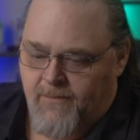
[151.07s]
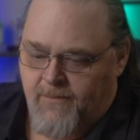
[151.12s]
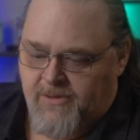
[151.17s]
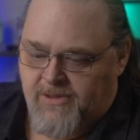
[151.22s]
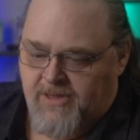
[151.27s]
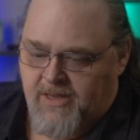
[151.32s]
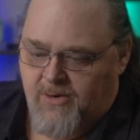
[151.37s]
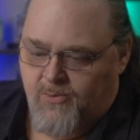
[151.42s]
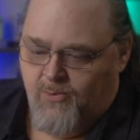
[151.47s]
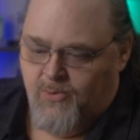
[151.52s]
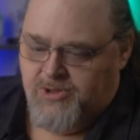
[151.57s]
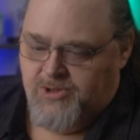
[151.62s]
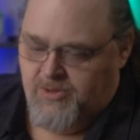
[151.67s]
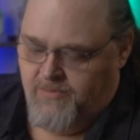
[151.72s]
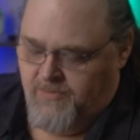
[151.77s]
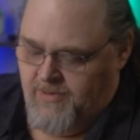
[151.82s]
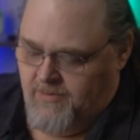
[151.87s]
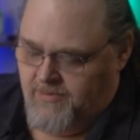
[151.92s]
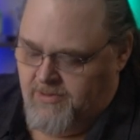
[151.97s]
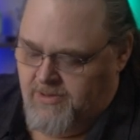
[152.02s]
And with that, we
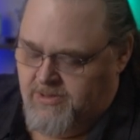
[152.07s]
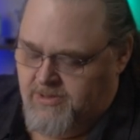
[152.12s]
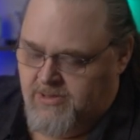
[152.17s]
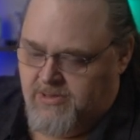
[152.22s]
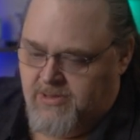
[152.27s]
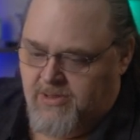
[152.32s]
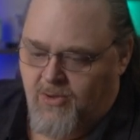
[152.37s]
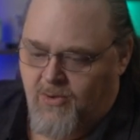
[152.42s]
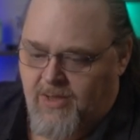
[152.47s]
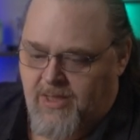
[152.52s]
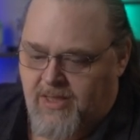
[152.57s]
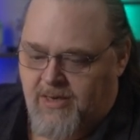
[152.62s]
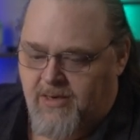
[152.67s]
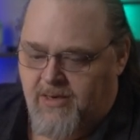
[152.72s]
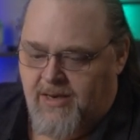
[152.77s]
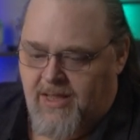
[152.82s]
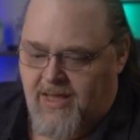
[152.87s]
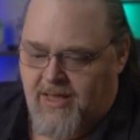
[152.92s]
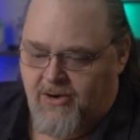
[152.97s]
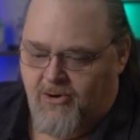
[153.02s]
should be able to just go ahead
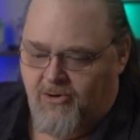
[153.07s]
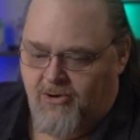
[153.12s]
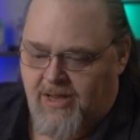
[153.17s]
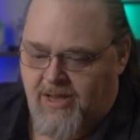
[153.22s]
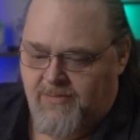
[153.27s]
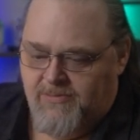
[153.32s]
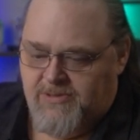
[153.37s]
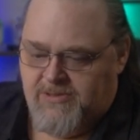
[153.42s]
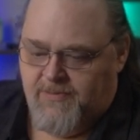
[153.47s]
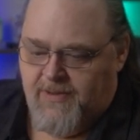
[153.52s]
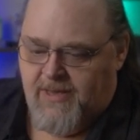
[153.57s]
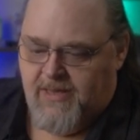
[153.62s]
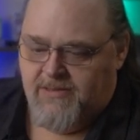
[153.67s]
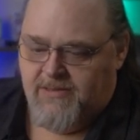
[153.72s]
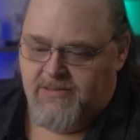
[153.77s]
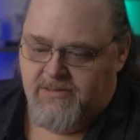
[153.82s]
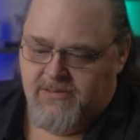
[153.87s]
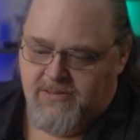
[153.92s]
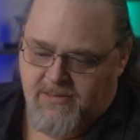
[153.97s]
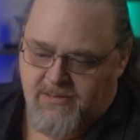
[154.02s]
and add our
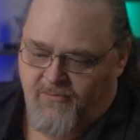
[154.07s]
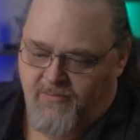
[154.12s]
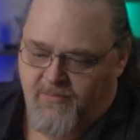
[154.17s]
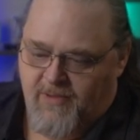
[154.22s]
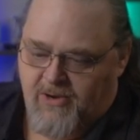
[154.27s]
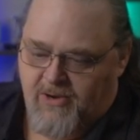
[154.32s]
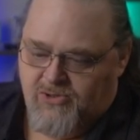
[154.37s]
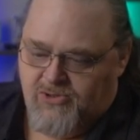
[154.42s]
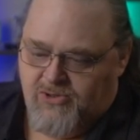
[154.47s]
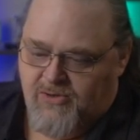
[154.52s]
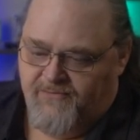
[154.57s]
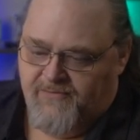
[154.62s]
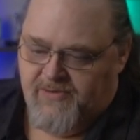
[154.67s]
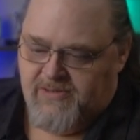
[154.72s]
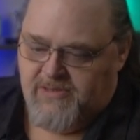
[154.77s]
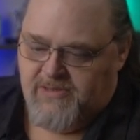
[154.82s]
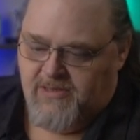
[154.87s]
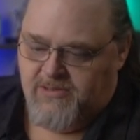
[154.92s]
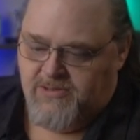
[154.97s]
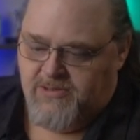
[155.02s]
namespace for Microsoft
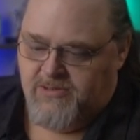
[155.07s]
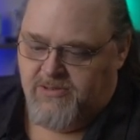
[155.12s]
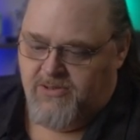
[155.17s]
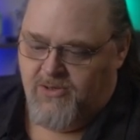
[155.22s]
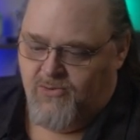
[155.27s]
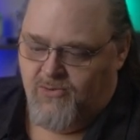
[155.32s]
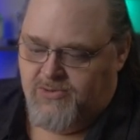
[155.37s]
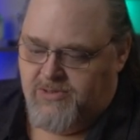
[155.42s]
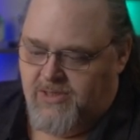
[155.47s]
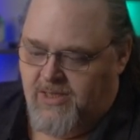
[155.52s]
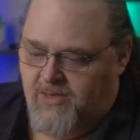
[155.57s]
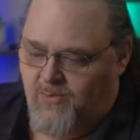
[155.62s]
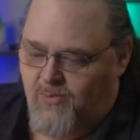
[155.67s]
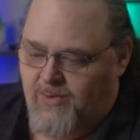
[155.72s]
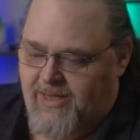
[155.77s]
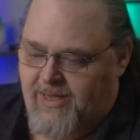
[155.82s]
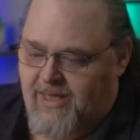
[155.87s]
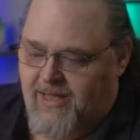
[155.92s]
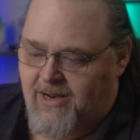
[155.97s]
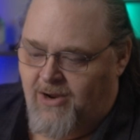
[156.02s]
extensions hosting, and
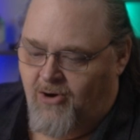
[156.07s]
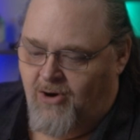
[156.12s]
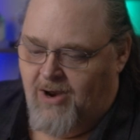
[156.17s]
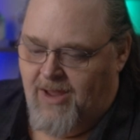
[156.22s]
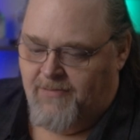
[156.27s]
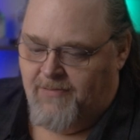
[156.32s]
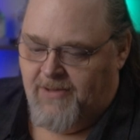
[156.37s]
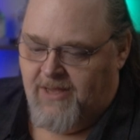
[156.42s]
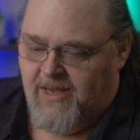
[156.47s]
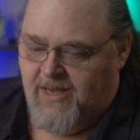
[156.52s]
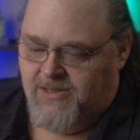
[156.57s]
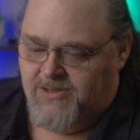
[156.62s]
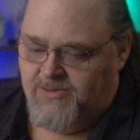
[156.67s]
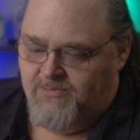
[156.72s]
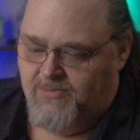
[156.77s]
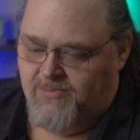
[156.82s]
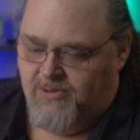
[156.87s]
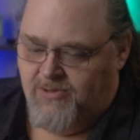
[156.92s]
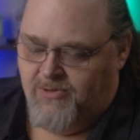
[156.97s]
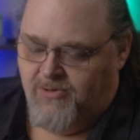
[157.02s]
we get our
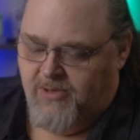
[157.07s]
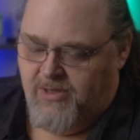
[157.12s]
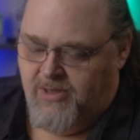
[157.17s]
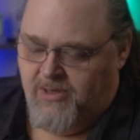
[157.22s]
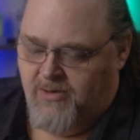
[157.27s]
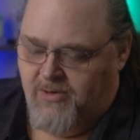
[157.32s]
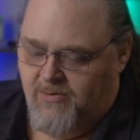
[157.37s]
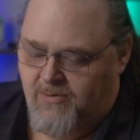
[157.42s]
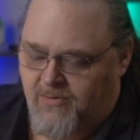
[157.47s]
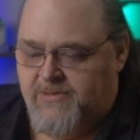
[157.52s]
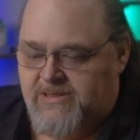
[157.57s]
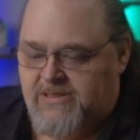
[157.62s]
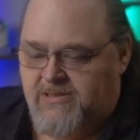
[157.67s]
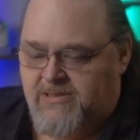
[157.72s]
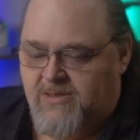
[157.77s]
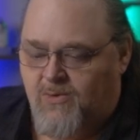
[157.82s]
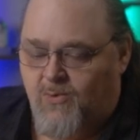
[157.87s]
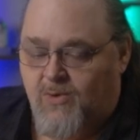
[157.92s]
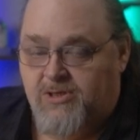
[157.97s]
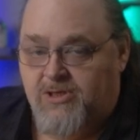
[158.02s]
application builder here.
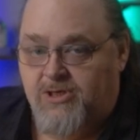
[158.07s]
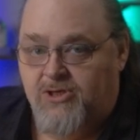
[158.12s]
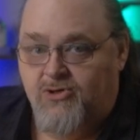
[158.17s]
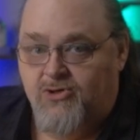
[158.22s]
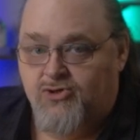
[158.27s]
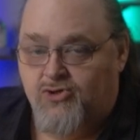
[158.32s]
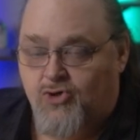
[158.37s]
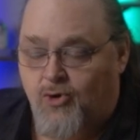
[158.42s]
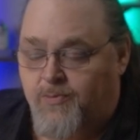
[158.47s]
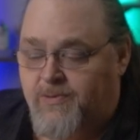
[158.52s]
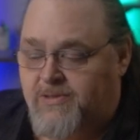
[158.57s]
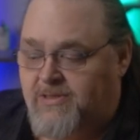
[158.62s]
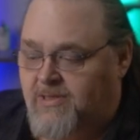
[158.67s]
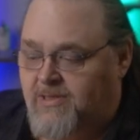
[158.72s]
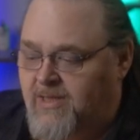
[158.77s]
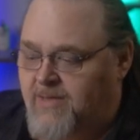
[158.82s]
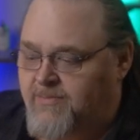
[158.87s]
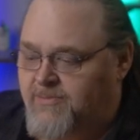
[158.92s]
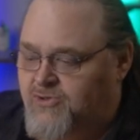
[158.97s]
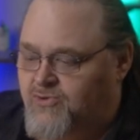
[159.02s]
Since I want to use
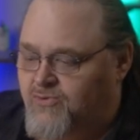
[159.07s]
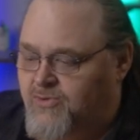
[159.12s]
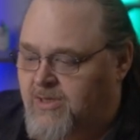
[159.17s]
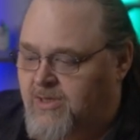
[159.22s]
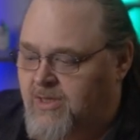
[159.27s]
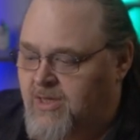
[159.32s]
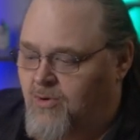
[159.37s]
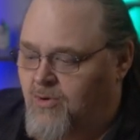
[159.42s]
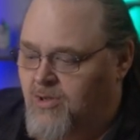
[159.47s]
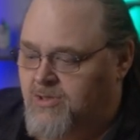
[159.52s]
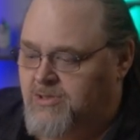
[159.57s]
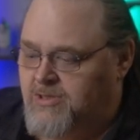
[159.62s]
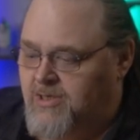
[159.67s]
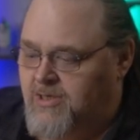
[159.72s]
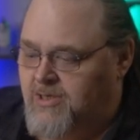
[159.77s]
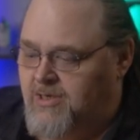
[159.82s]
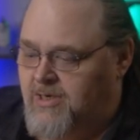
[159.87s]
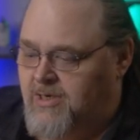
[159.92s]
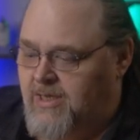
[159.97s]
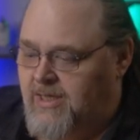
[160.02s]
OpenTelemetry, we're also
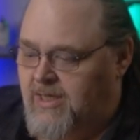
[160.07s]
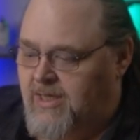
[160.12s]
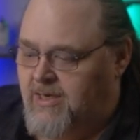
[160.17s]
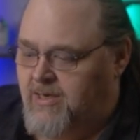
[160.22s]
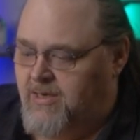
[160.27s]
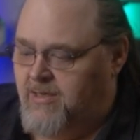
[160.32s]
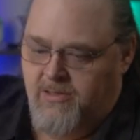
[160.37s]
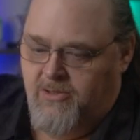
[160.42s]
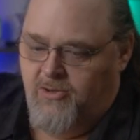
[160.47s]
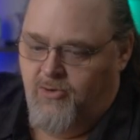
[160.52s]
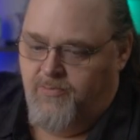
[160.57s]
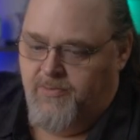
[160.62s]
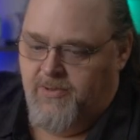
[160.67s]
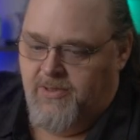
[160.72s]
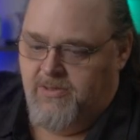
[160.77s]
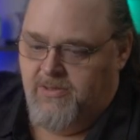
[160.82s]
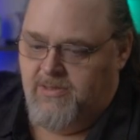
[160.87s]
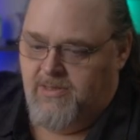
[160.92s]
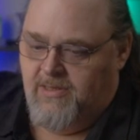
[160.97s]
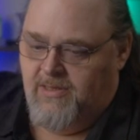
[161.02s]
going to need the
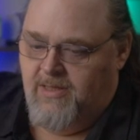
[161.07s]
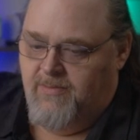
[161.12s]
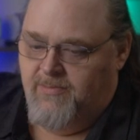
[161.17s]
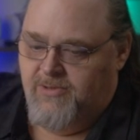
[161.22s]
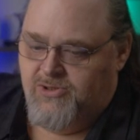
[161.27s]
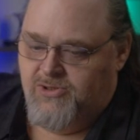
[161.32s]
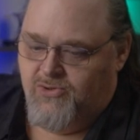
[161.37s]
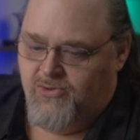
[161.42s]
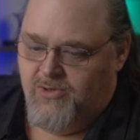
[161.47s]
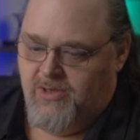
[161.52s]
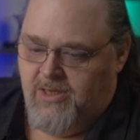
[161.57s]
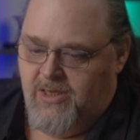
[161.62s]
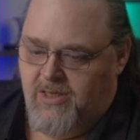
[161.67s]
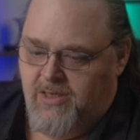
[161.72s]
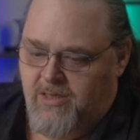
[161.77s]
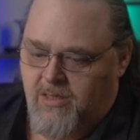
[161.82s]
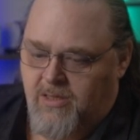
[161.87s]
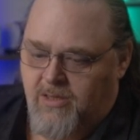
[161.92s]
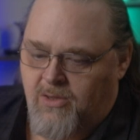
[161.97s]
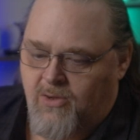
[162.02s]
open
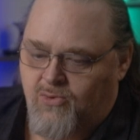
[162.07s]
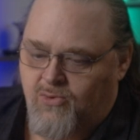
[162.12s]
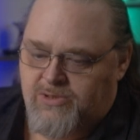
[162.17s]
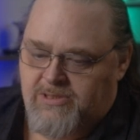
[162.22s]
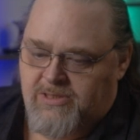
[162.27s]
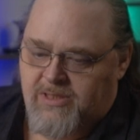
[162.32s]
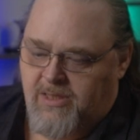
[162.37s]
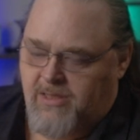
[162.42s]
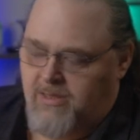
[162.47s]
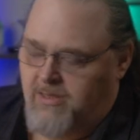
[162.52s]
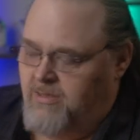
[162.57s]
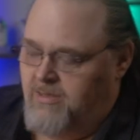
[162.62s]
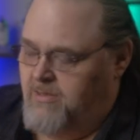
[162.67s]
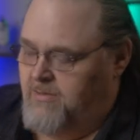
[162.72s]
telemetry hosting.